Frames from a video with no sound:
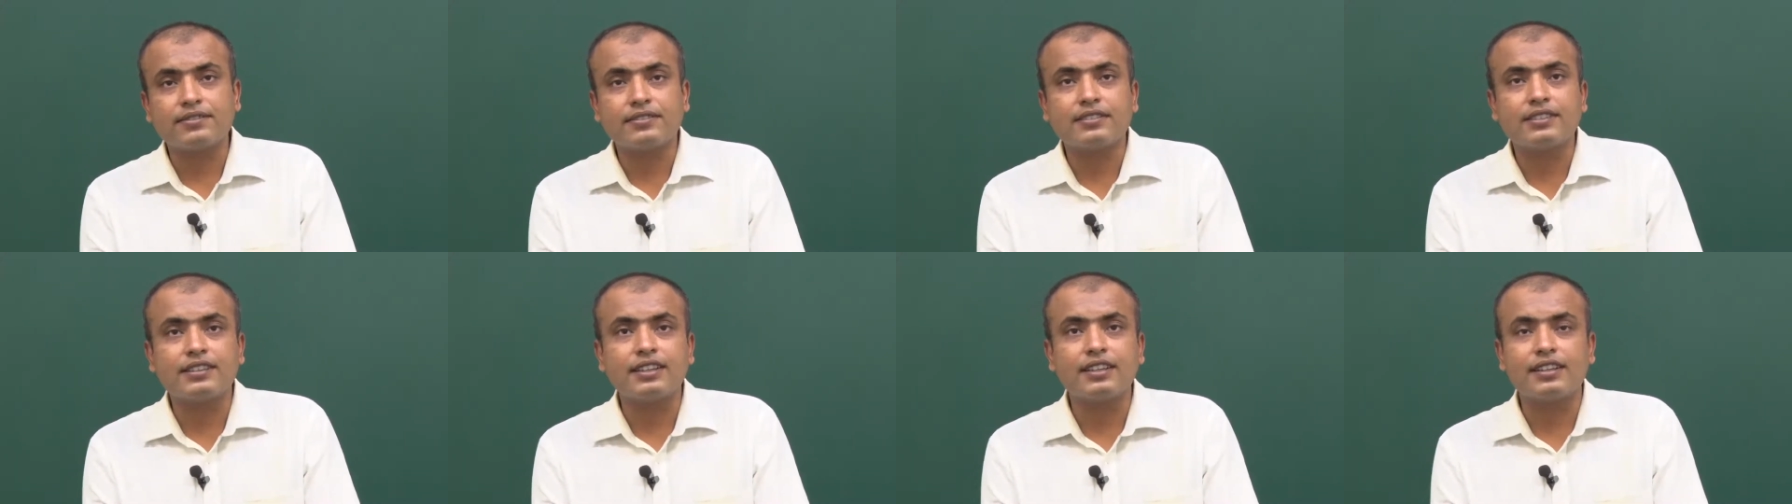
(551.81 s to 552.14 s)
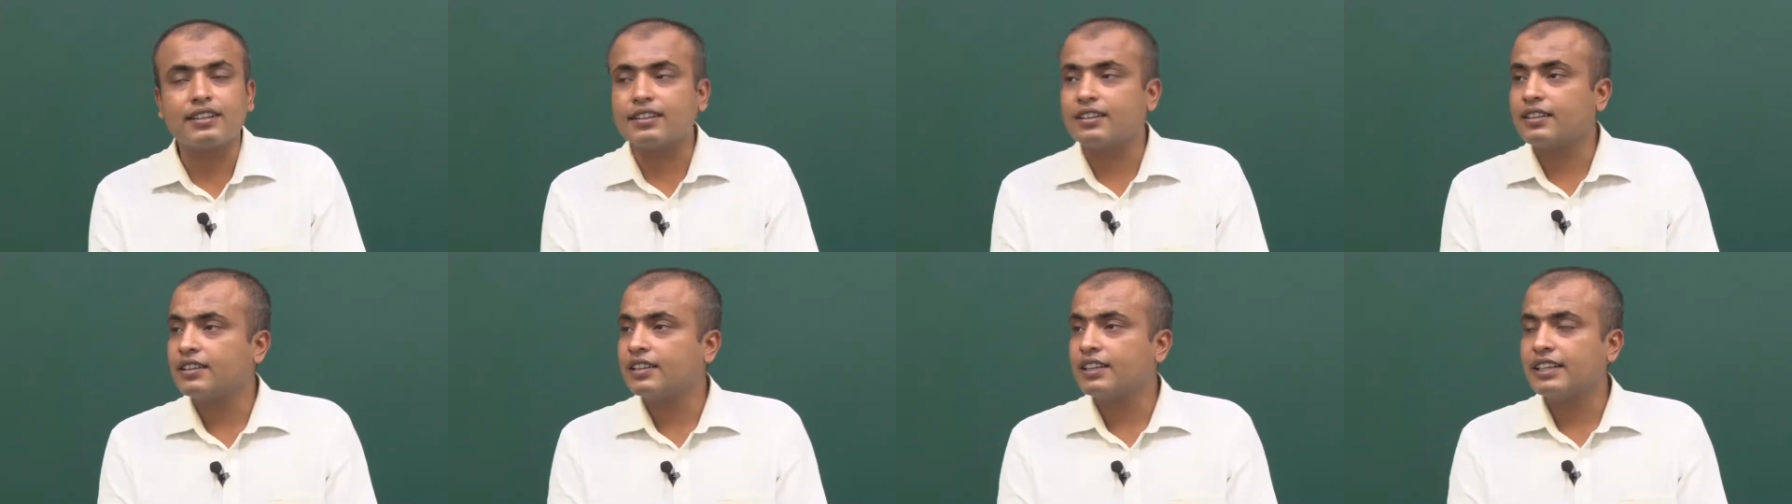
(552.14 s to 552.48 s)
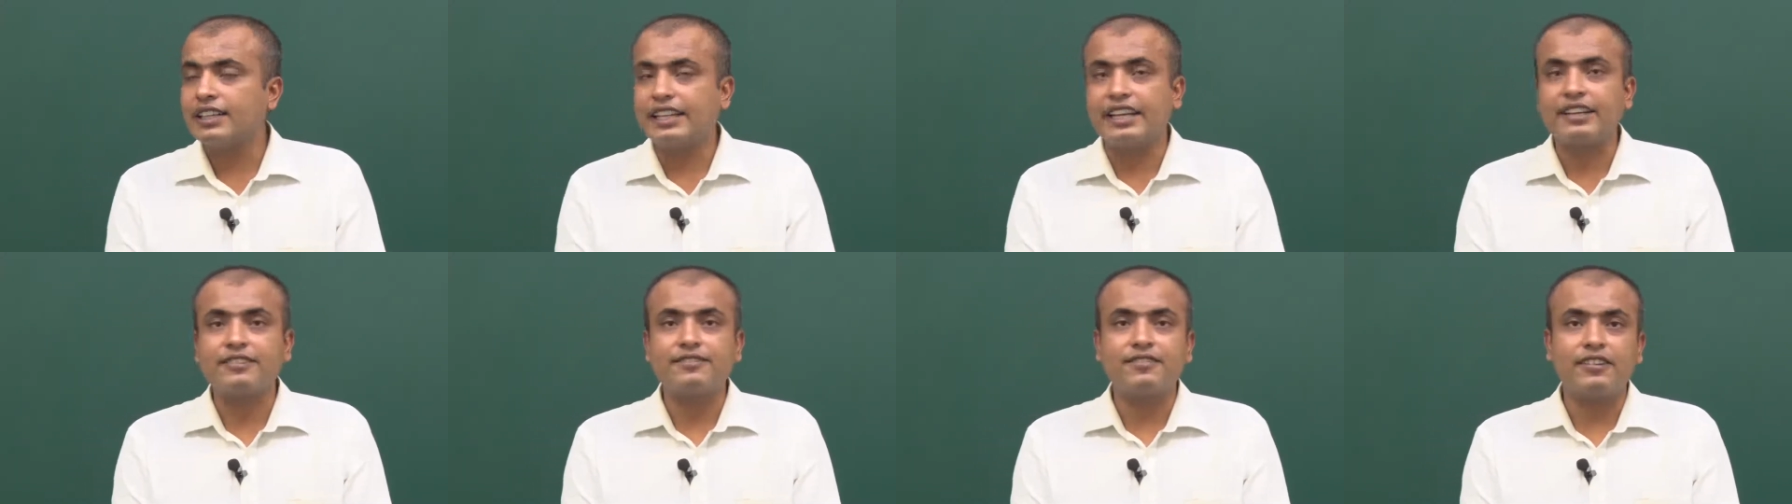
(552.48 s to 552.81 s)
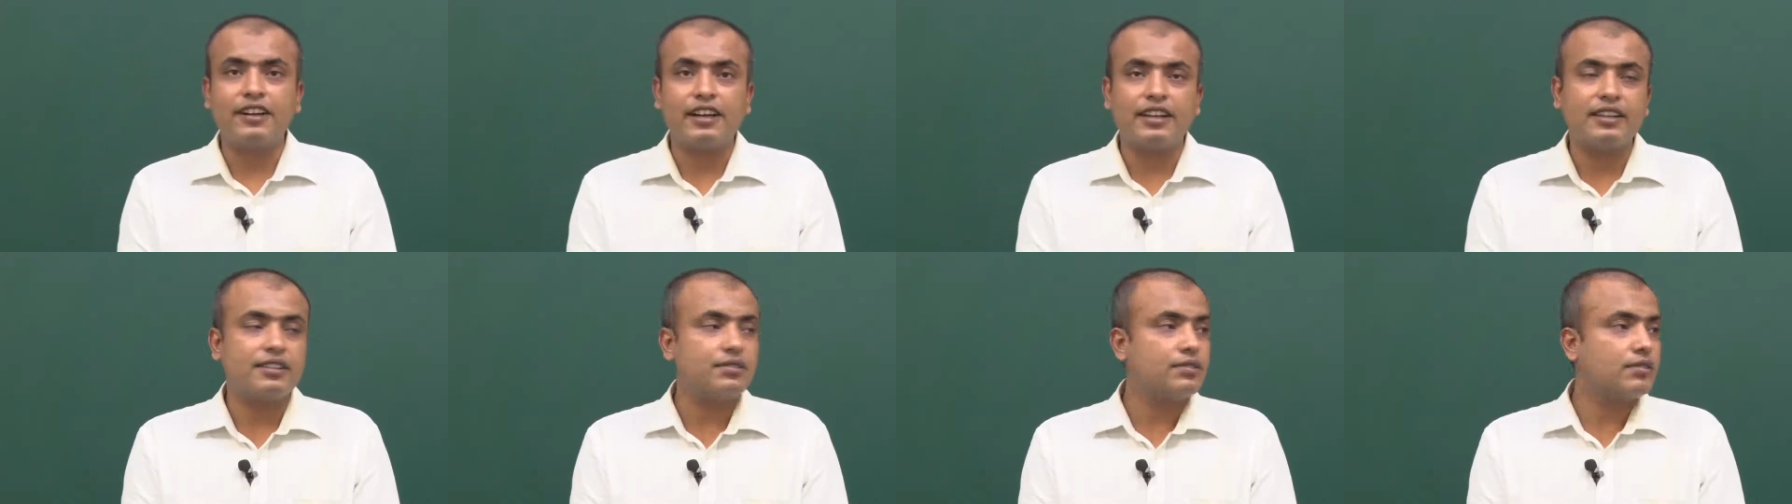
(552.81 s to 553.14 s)
in a tex
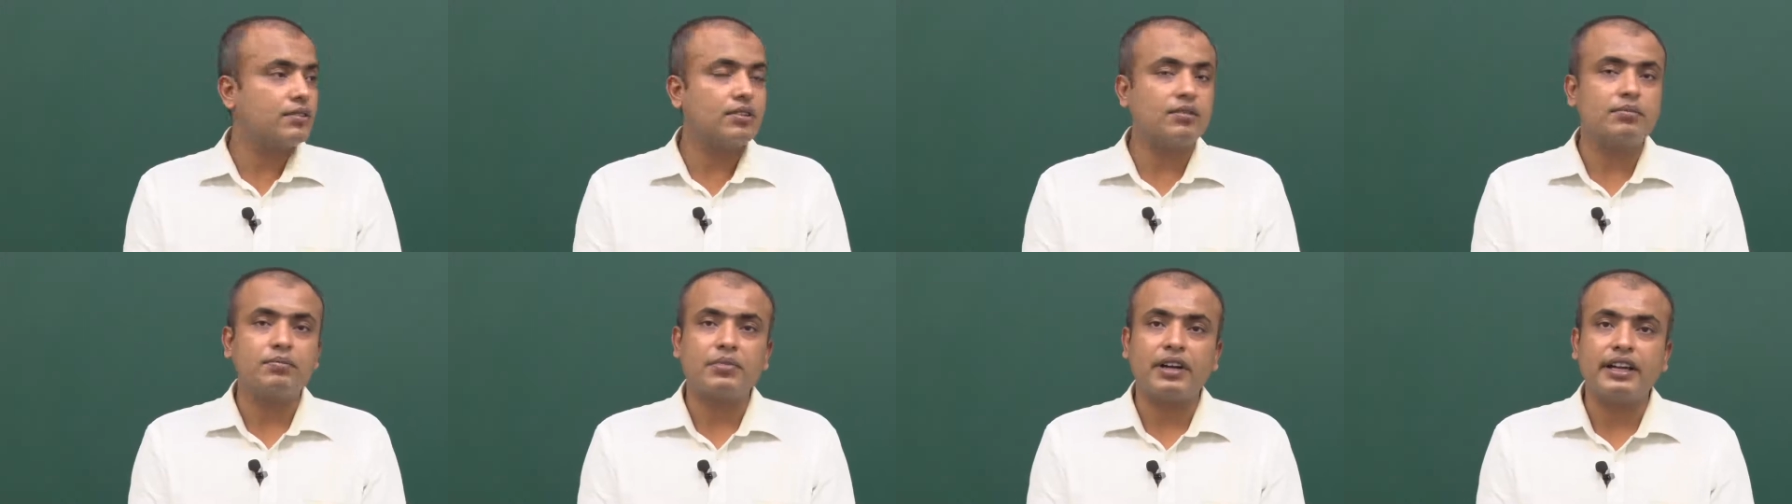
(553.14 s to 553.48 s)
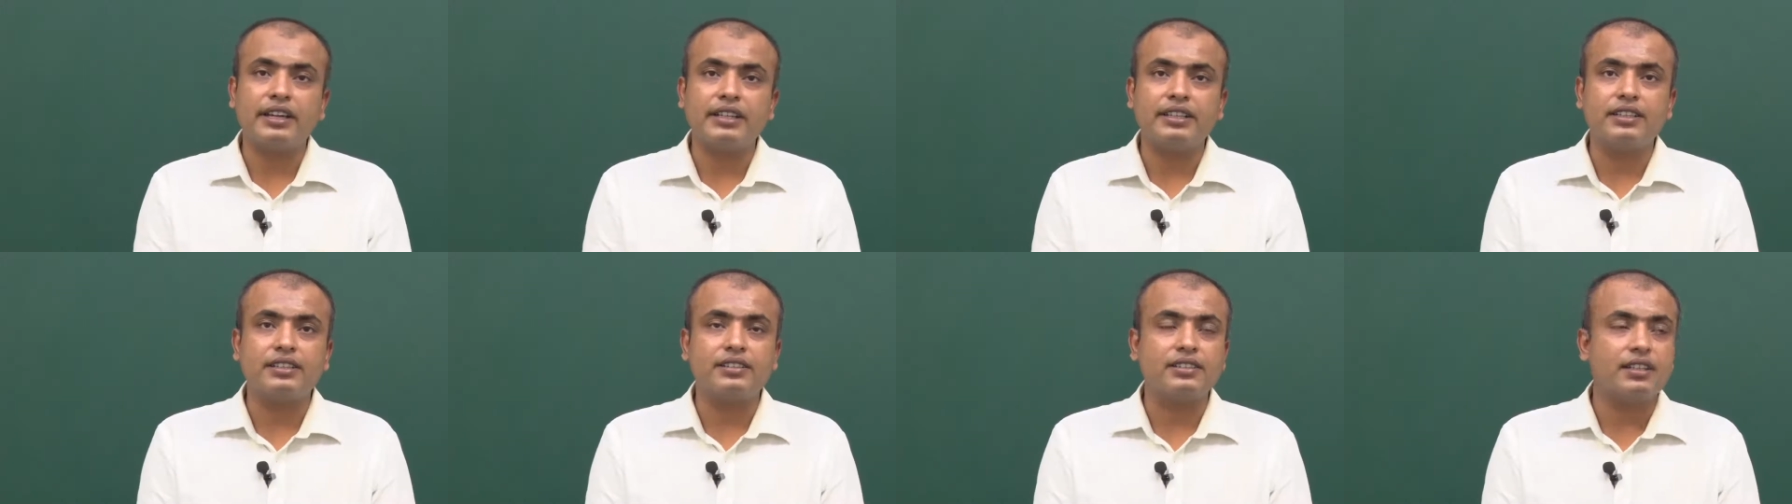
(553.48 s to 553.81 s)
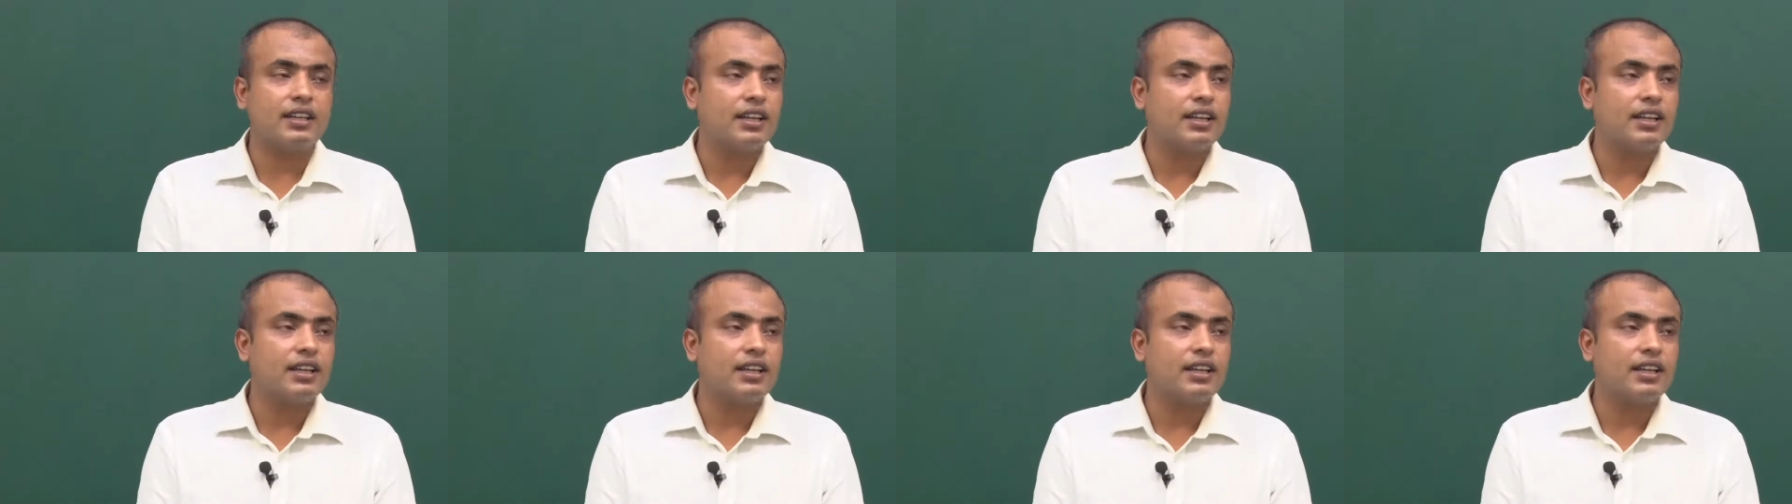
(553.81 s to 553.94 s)
file, compile it,